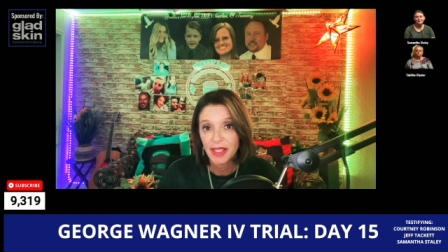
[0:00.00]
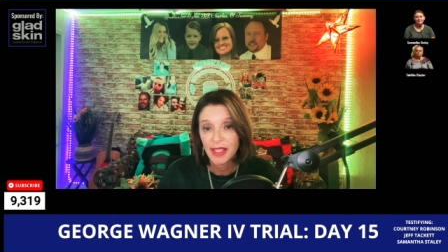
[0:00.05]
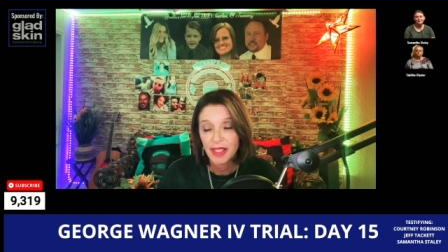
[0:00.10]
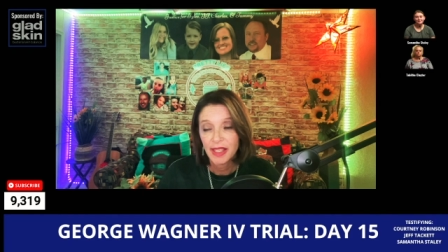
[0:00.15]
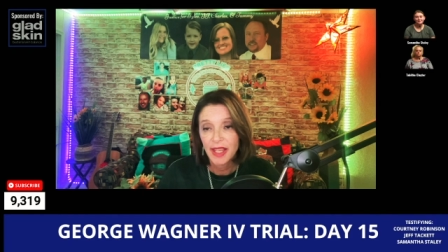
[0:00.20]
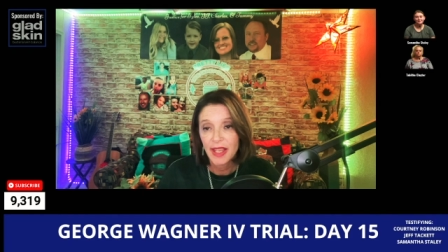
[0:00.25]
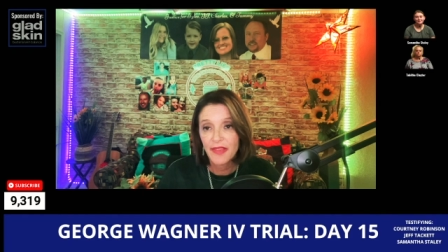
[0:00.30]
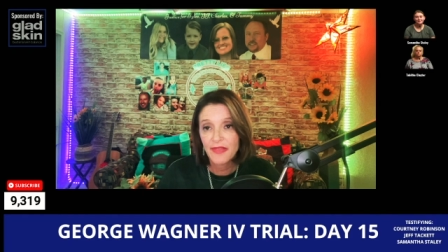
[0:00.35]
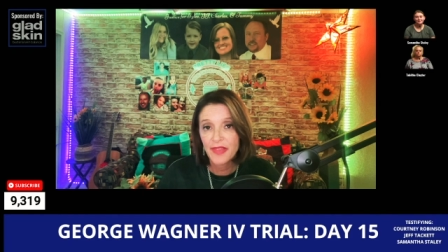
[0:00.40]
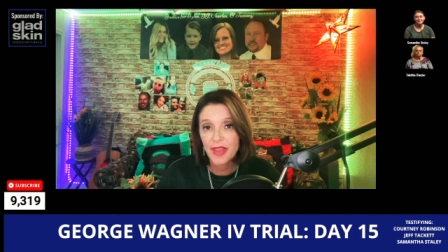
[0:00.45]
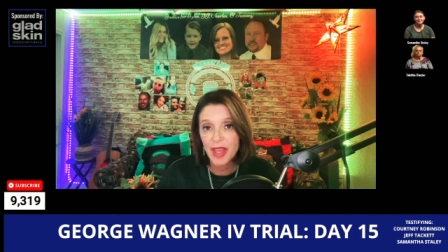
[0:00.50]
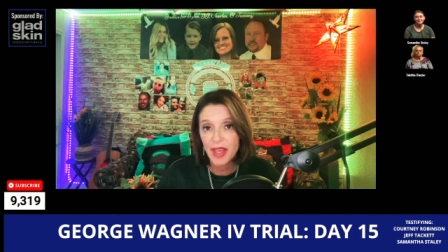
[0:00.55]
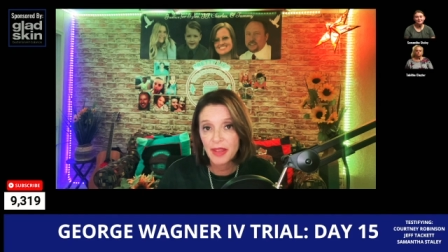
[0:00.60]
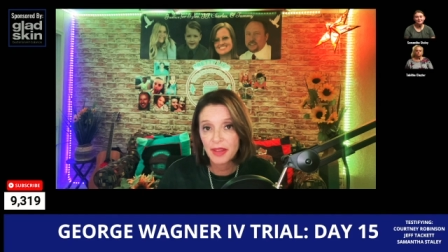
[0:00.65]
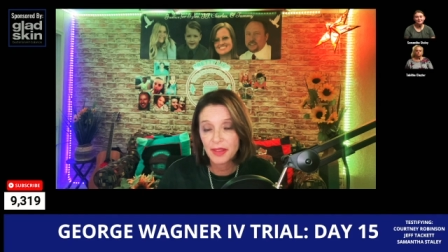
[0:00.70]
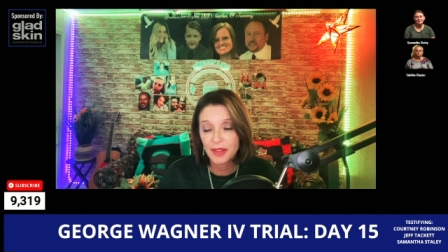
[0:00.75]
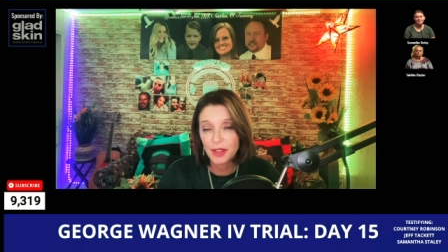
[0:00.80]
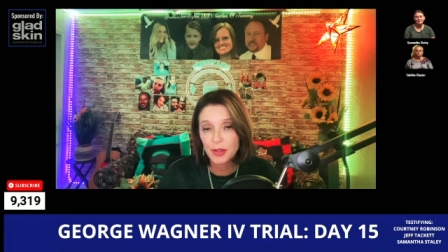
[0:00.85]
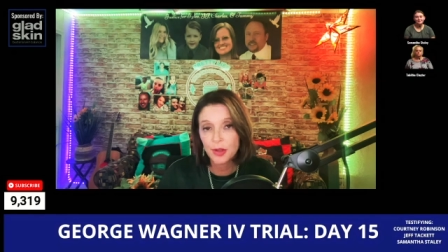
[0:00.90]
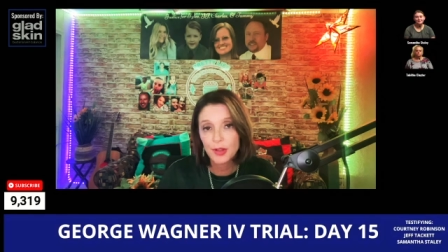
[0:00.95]
and that
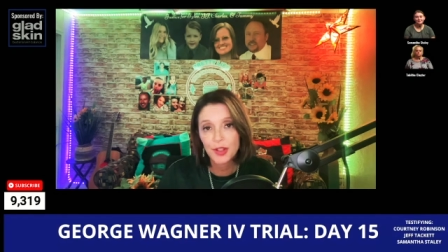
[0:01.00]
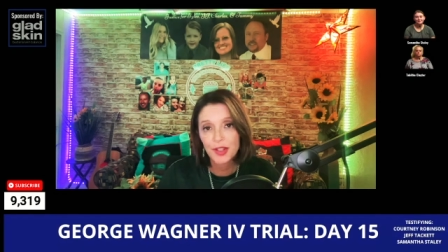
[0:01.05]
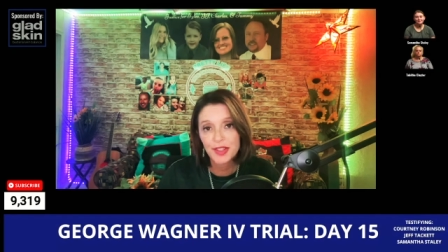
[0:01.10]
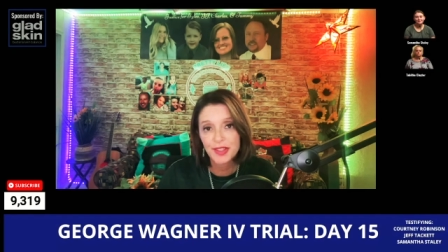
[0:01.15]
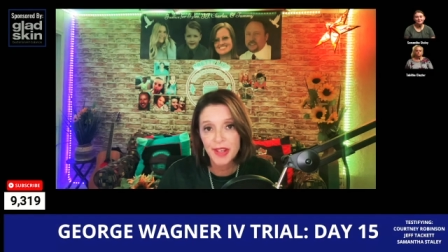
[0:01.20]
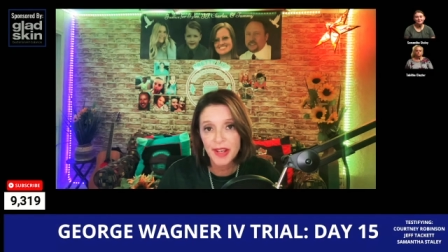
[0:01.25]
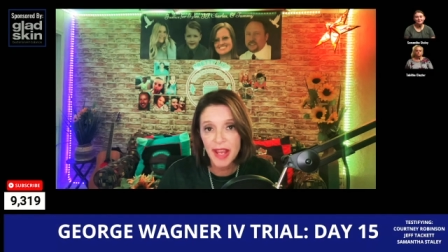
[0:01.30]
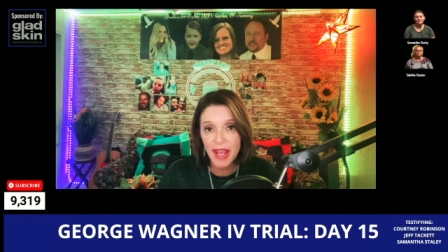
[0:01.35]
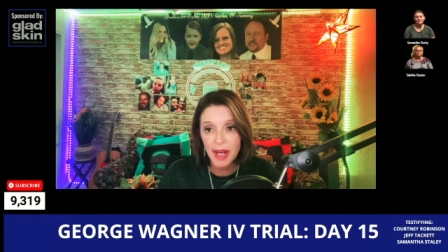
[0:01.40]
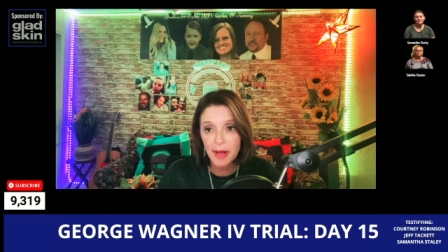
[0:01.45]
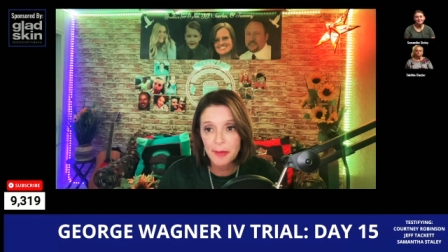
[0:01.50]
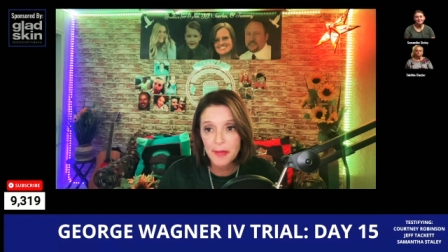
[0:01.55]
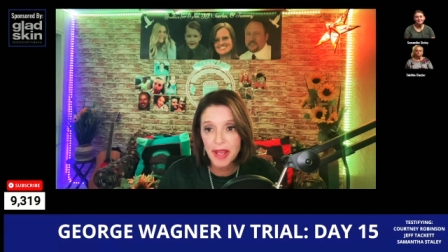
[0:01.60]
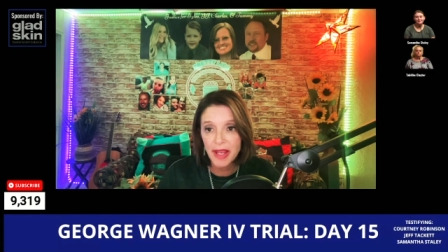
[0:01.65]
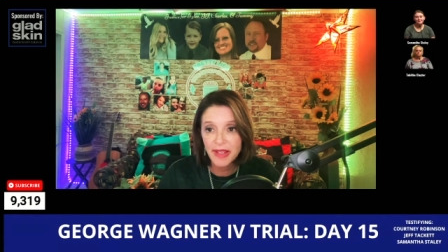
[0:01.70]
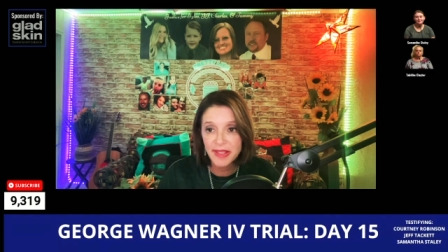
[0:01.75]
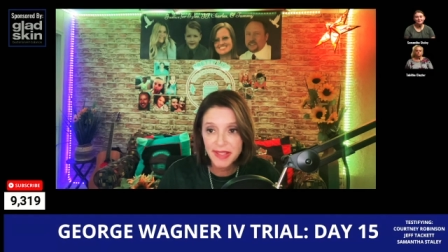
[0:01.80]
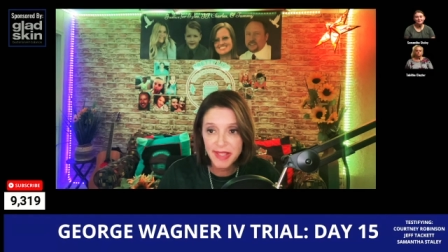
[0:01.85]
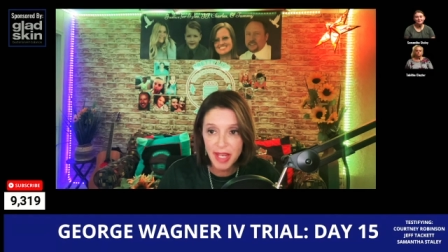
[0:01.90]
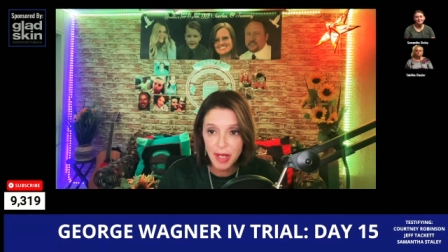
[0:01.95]
little Chris and Hannah May
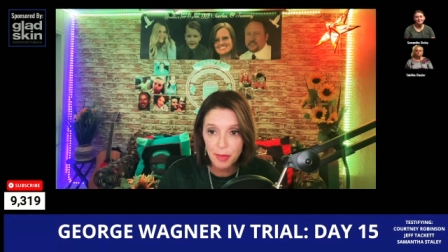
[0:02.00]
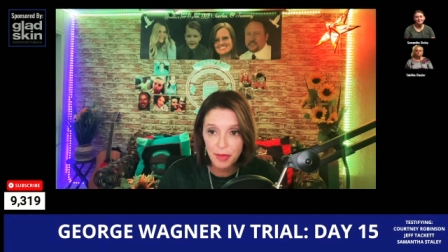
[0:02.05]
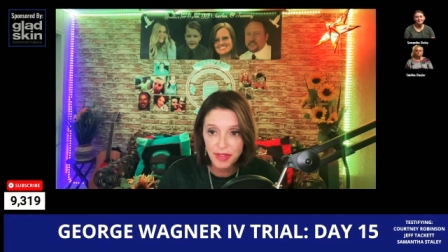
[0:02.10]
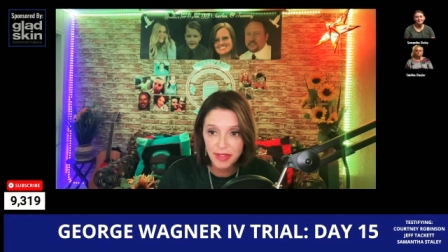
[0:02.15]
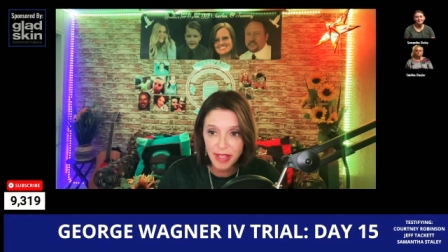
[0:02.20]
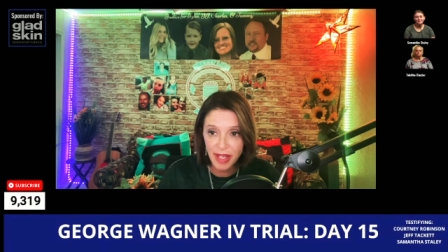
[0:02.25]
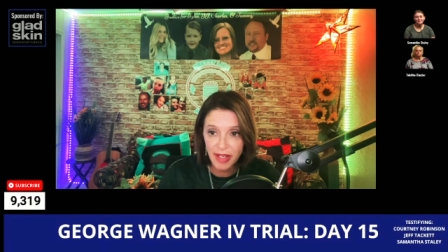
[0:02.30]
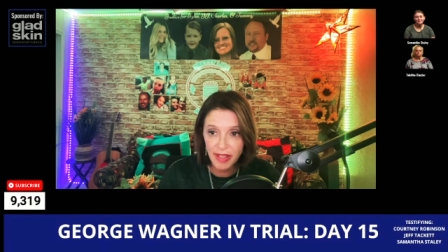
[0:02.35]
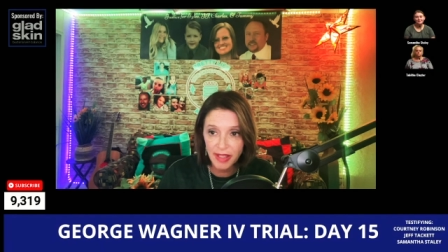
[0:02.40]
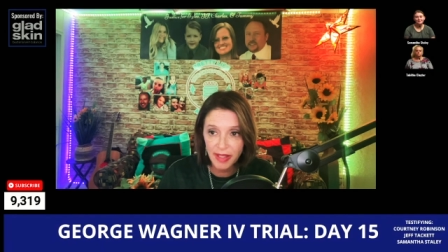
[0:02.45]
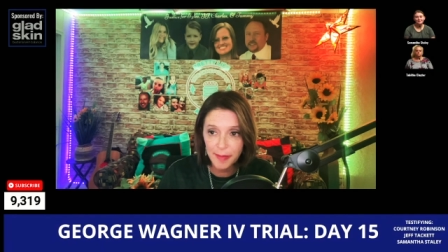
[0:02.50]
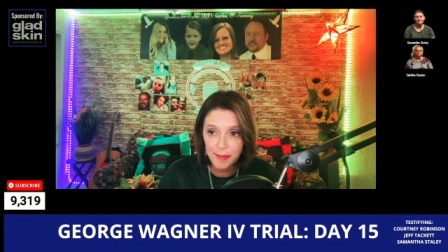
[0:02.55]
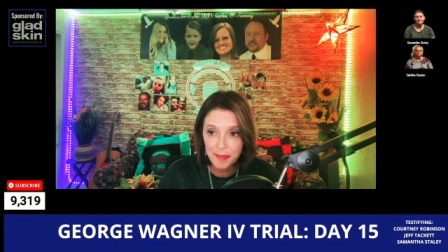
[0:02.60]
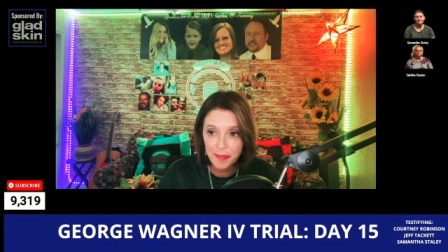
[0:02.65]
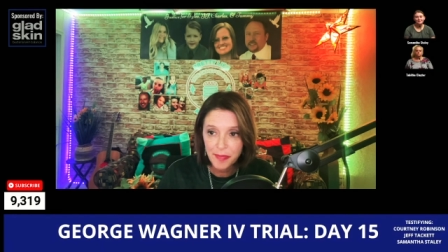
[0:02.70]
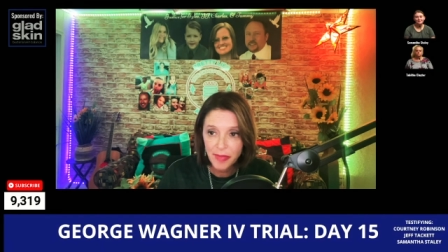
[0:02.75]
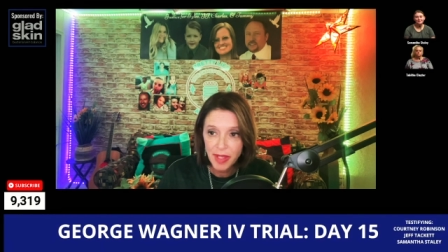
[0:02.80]
stayed with Dana.